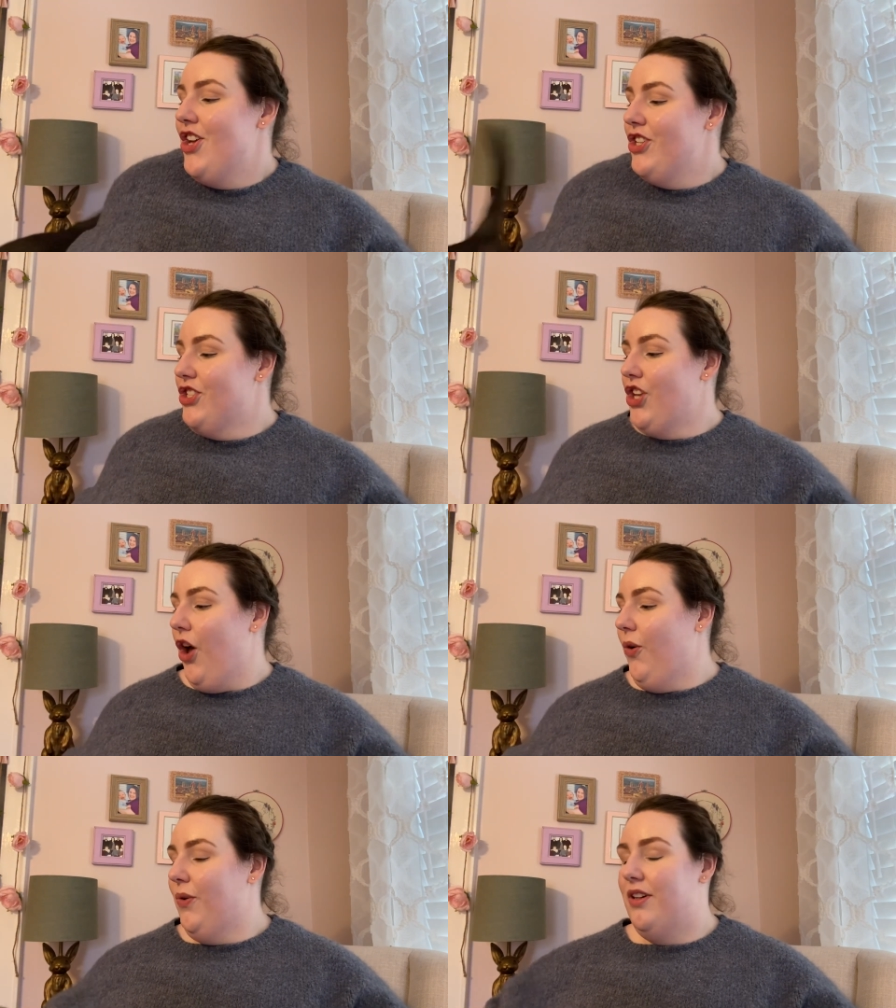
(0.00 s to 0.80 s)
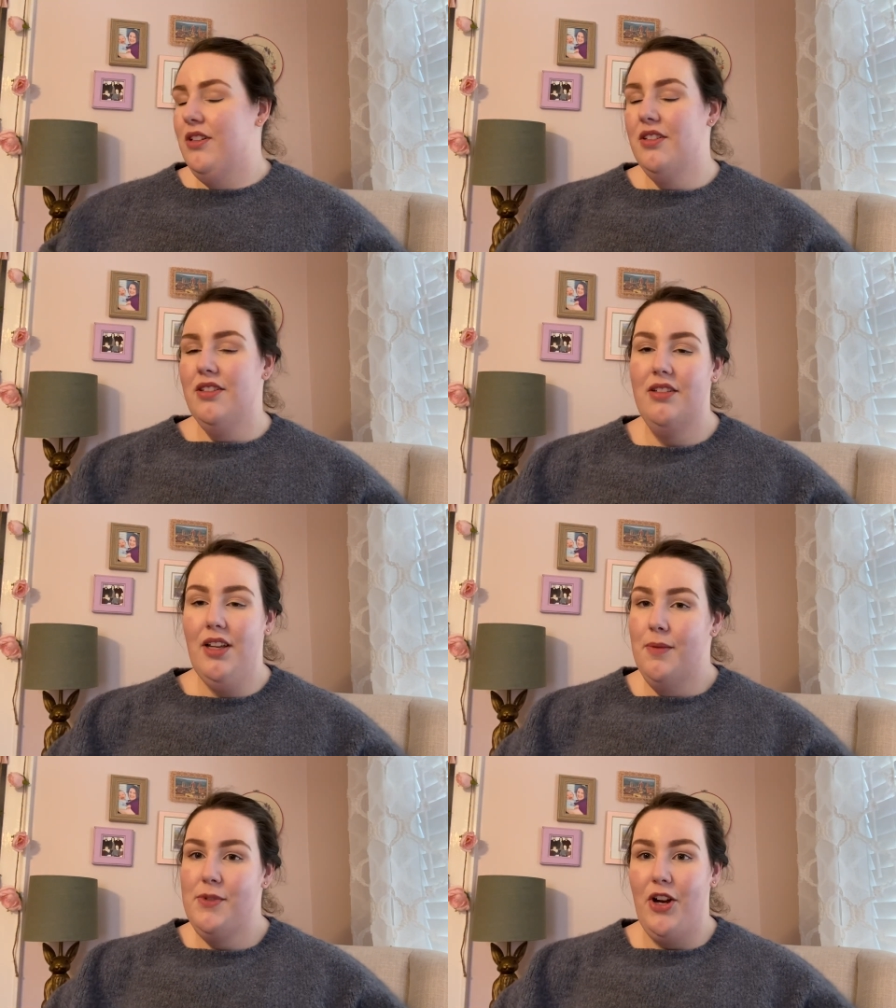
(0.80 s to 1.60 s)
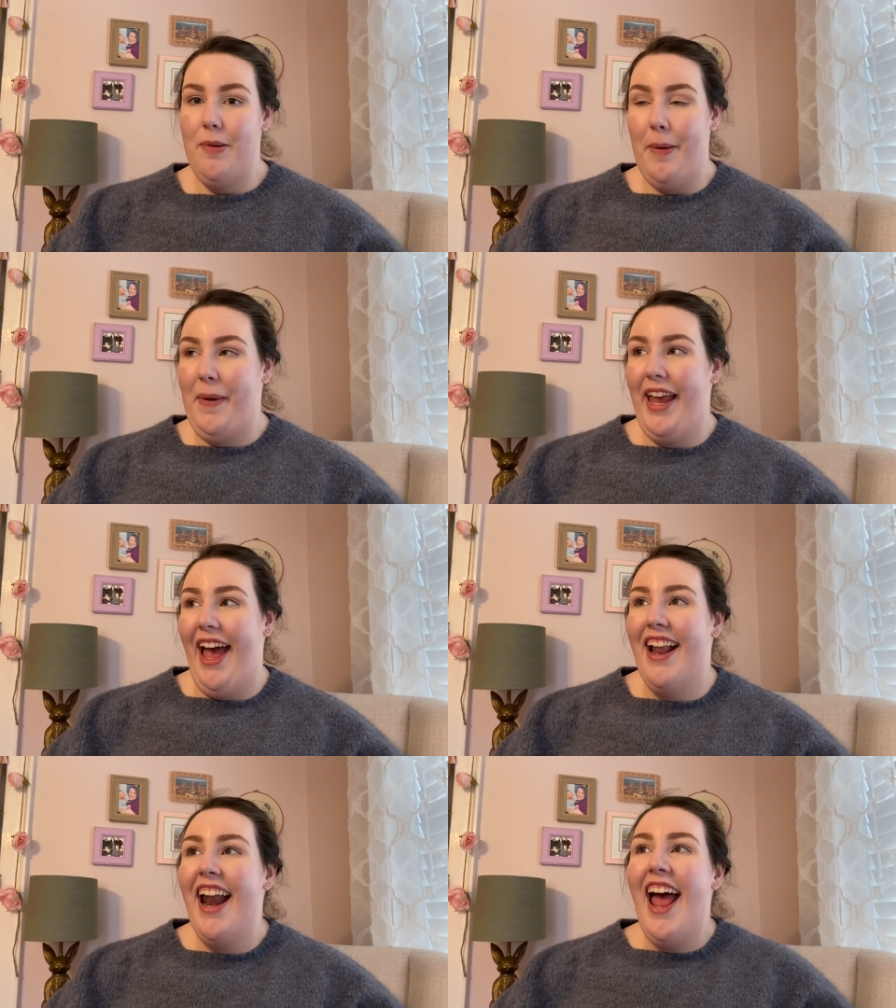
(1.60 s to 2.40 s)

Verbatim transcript: So I'm sorry about my cat.